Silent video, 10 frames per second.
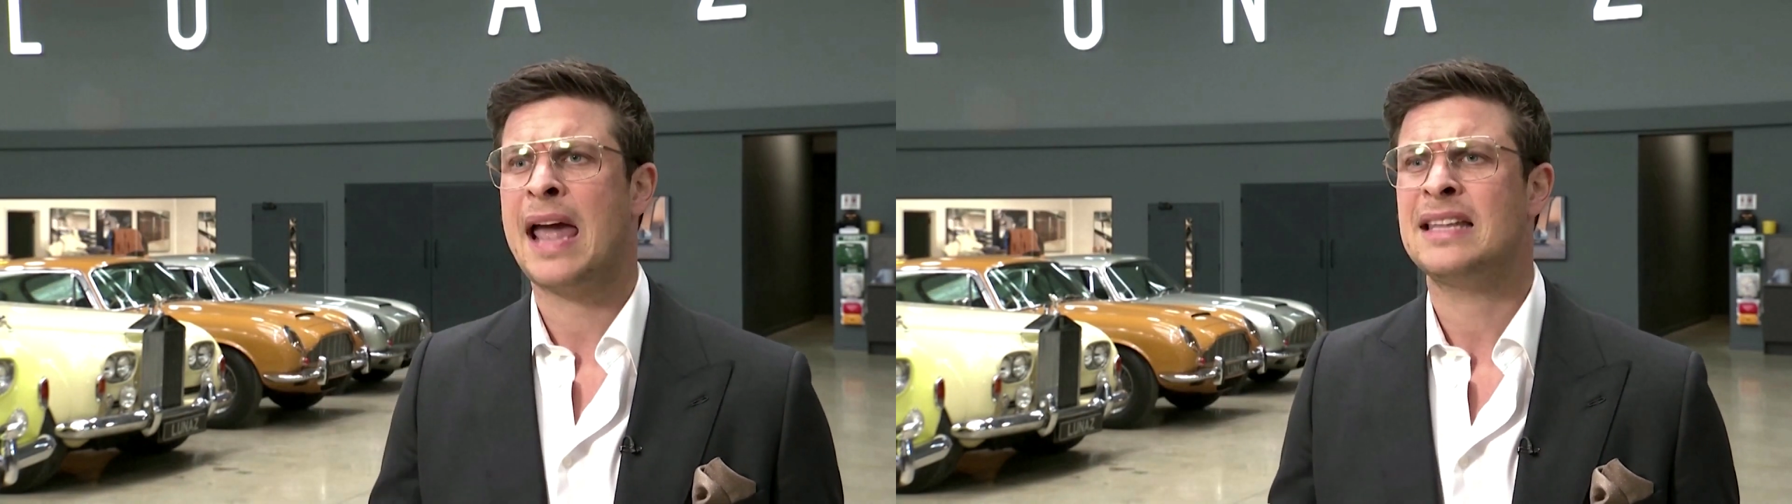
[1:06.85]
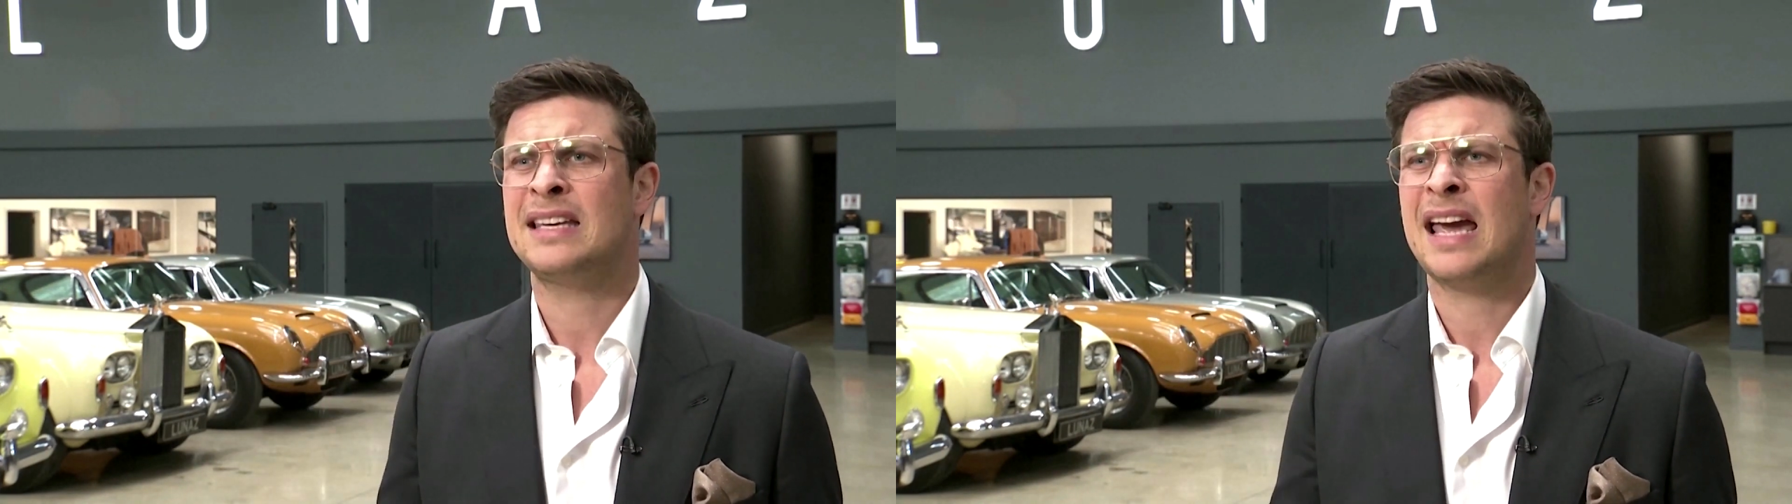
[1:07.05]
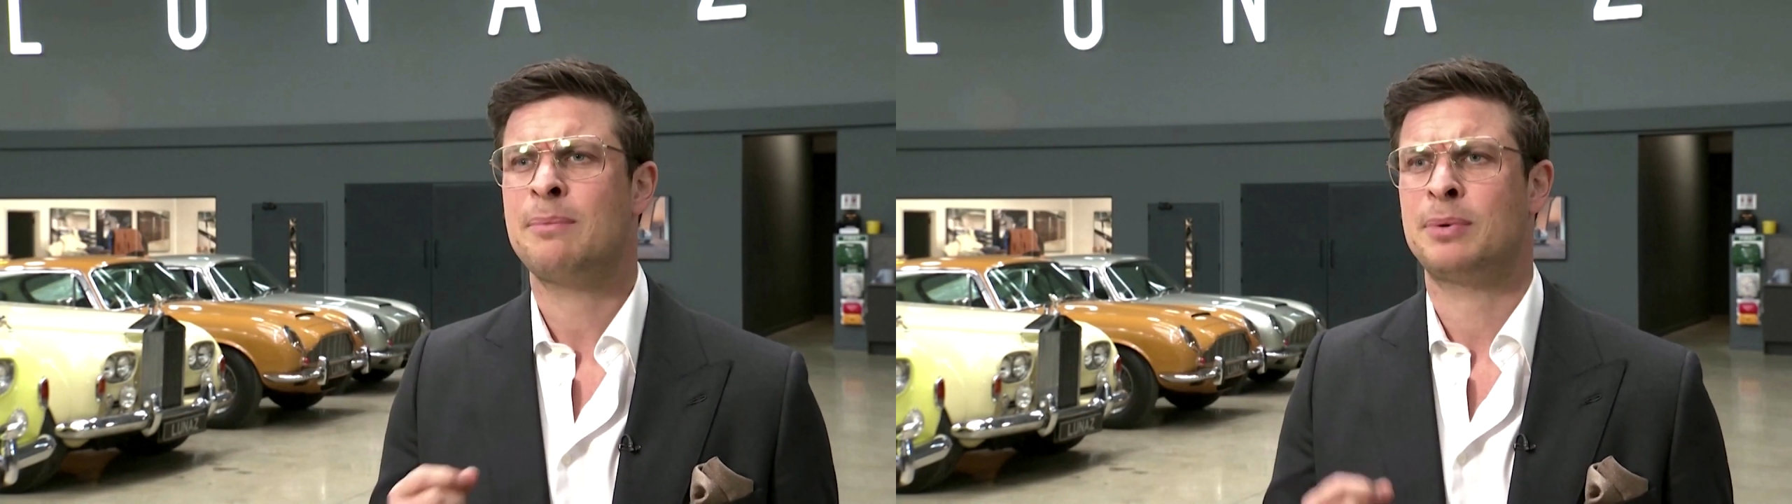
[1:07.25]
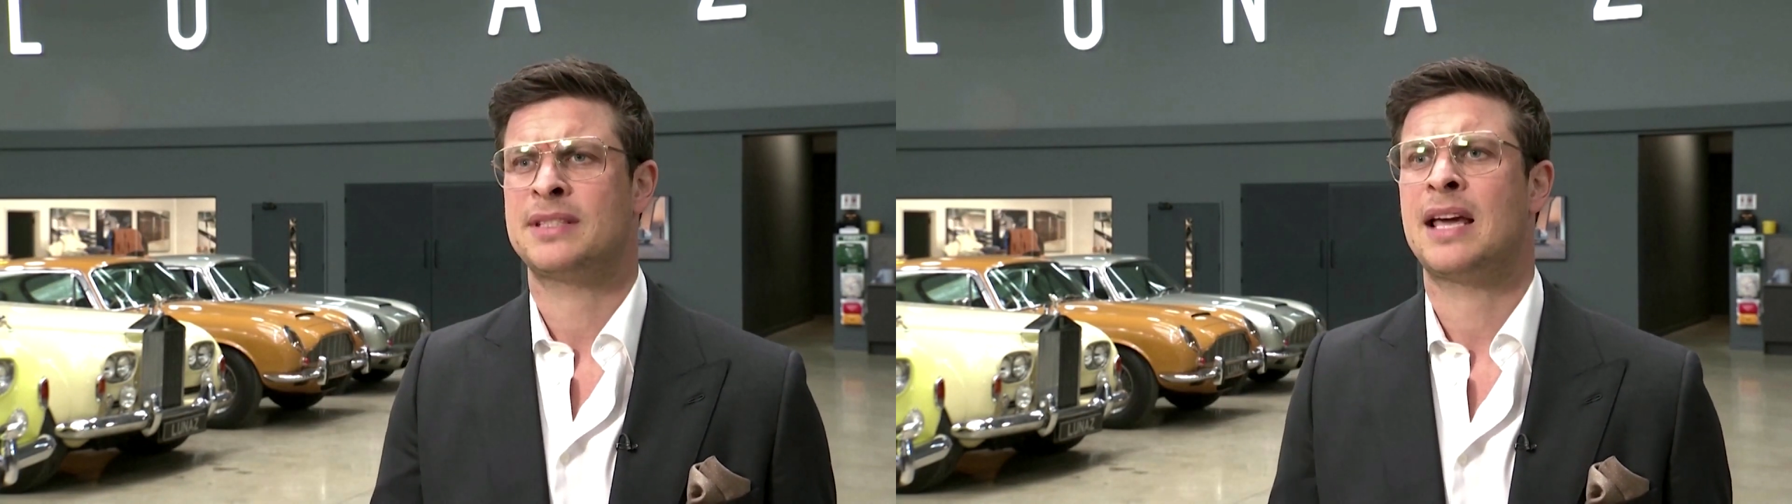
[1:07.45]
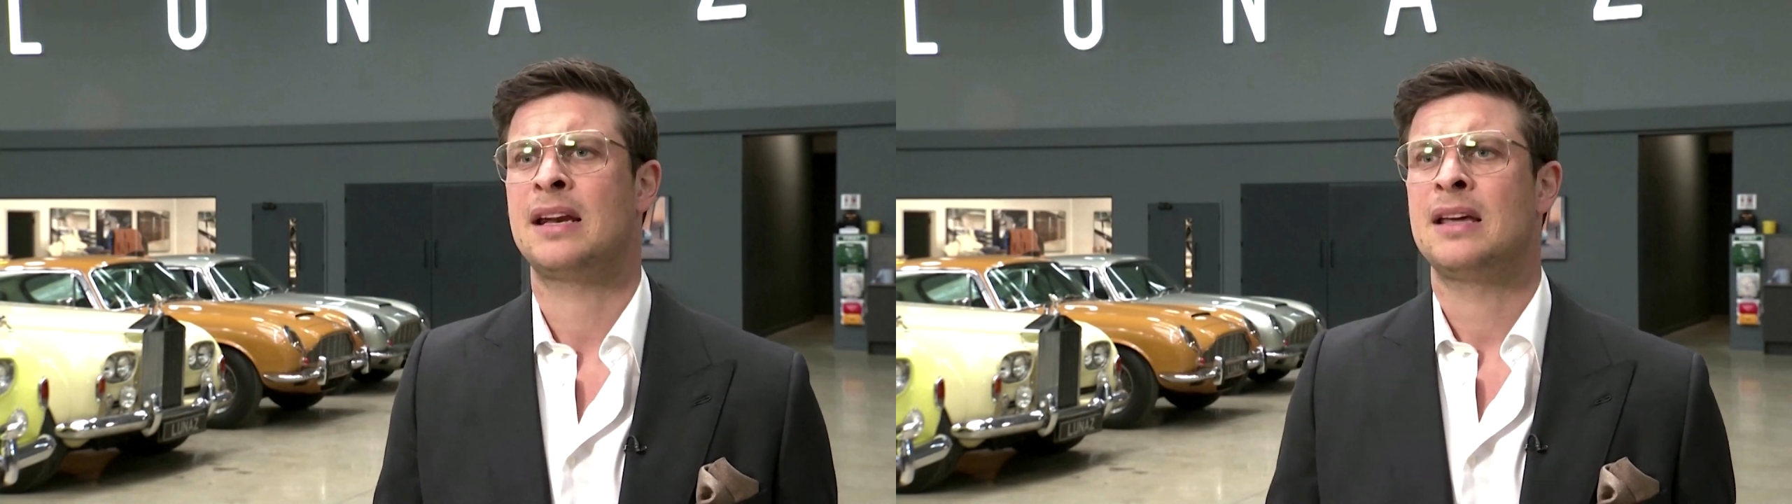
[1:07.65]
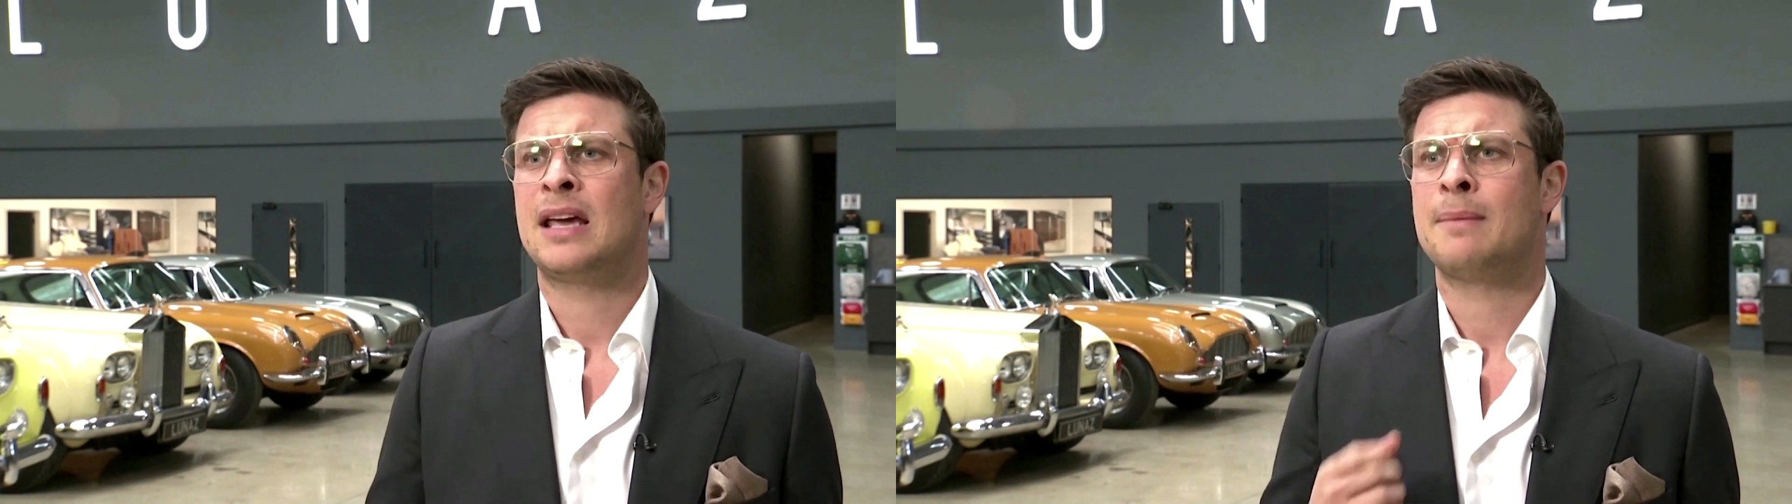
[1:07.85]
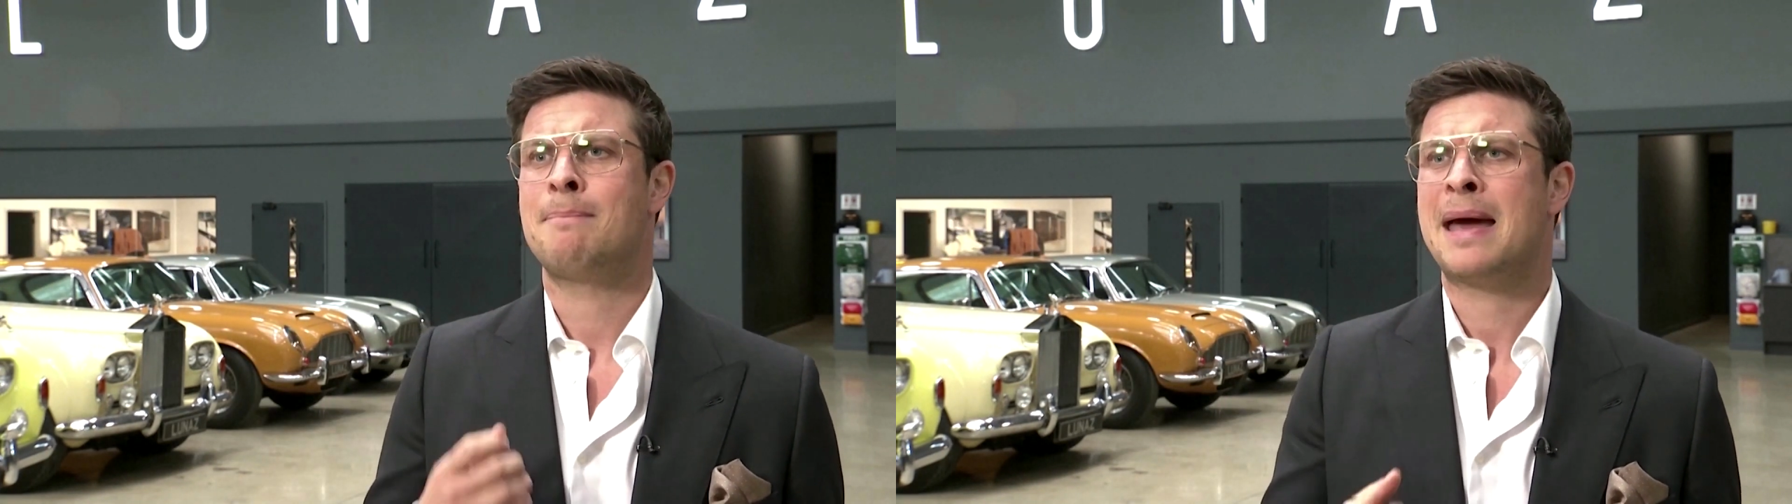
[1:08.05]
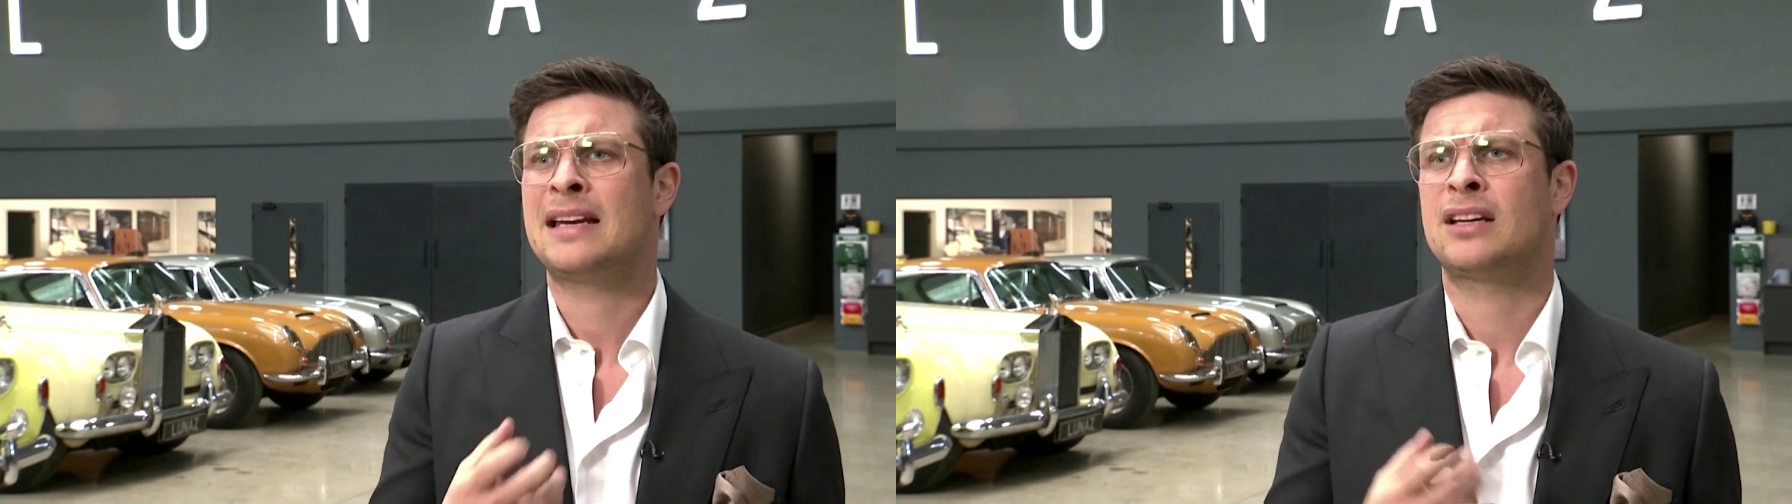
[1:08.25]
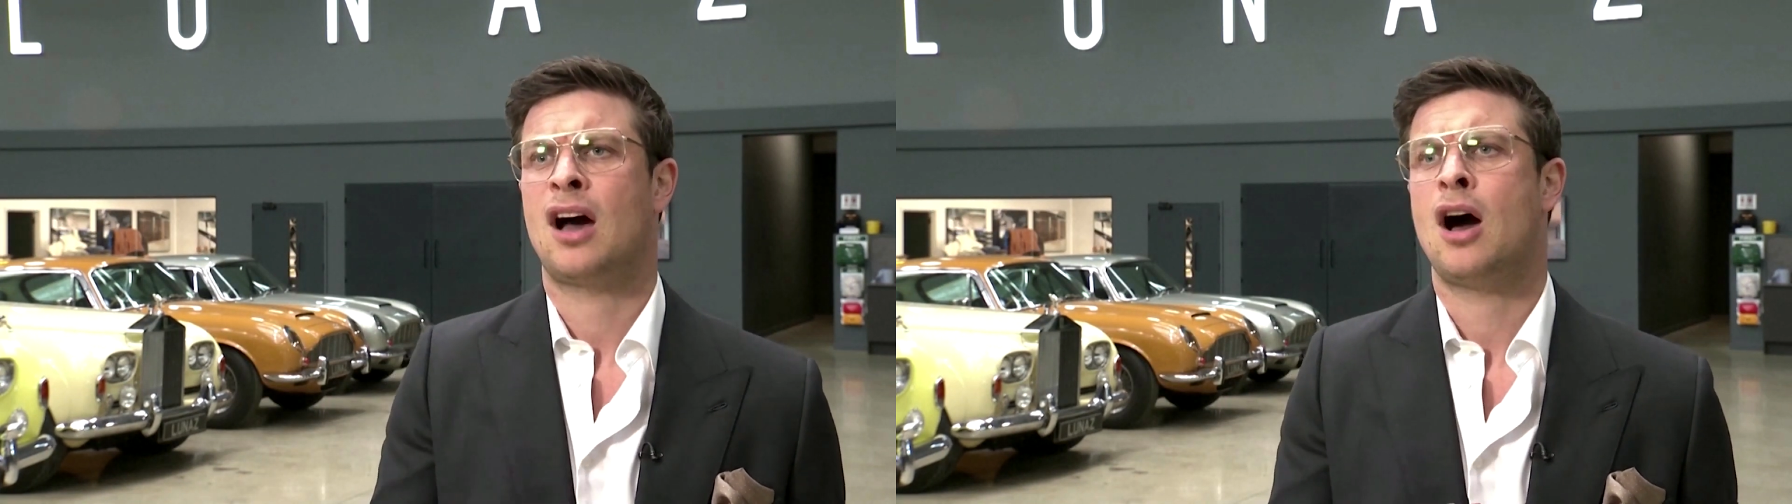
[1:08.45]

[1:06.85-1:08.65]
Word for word: we're 88% embedded